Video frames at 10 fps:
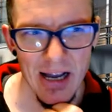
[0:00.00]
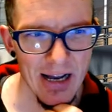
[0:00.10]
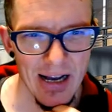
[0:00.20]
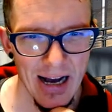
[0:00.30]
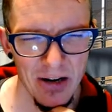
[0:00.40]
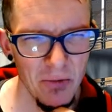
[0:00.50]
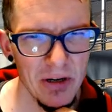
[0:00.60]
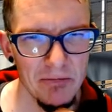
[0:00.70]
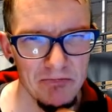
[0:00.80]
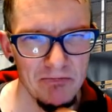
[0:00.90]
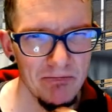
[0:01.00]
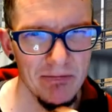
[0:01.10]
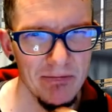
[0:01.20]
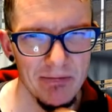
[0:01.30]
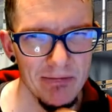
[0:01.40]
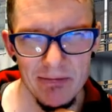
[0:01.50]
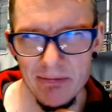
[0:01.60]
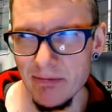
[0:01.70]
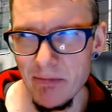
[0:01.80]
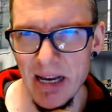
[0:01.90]
don't want to
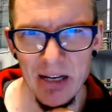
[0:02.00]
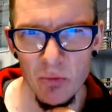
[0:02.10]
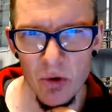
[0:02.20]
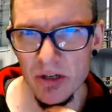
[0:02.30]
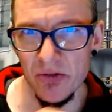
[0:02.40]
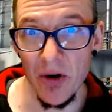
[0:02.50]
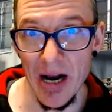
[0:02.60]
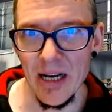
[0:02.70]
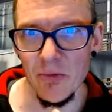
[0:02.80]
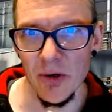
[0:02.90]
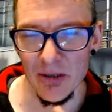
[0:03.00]
make it worse for anyone.